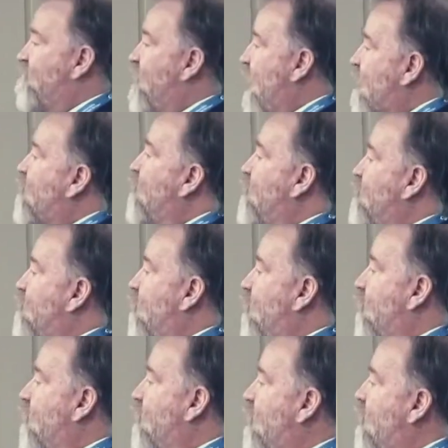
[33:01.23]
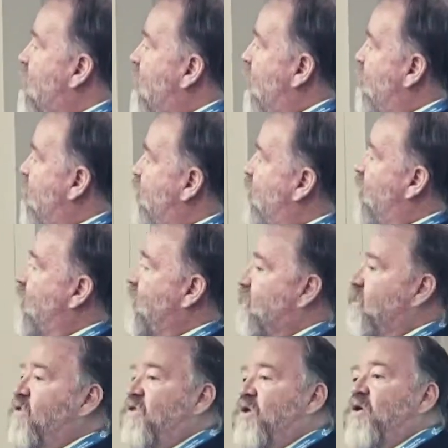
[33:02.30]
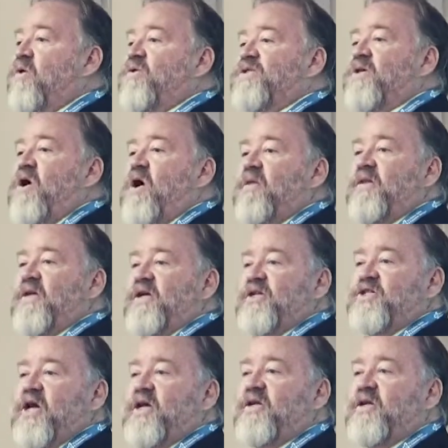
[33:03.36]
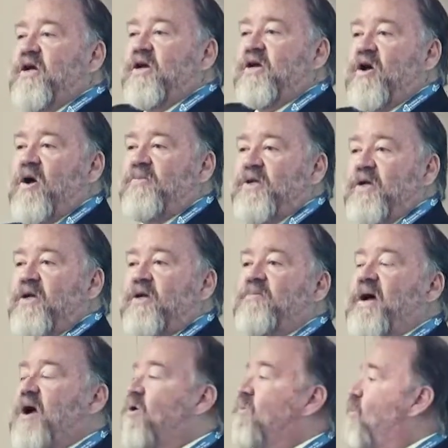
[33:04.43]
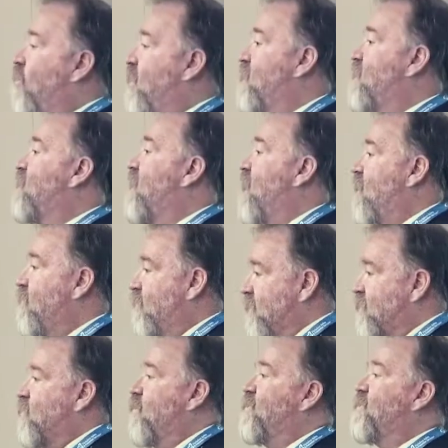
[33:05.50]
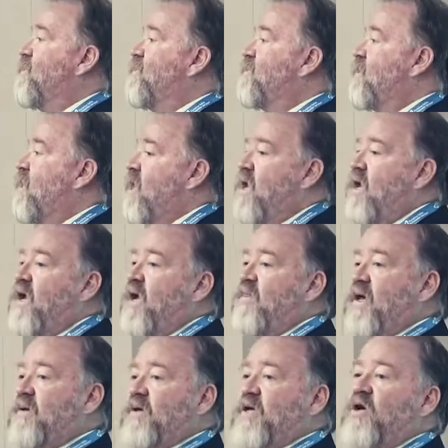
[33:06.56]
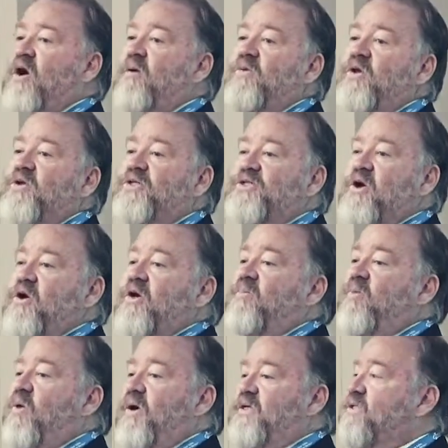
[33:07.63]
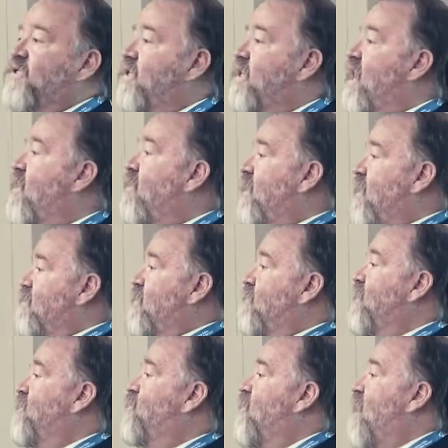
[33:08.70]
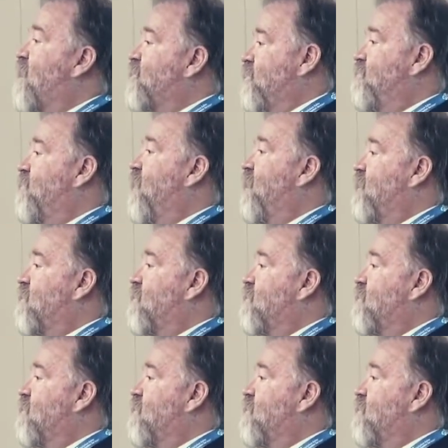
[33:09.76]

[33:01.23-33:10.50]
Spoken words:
factors were, and you plug in those on the agenda accompanying PowerPoint and resources, and they become your starting points to now implement your action plan.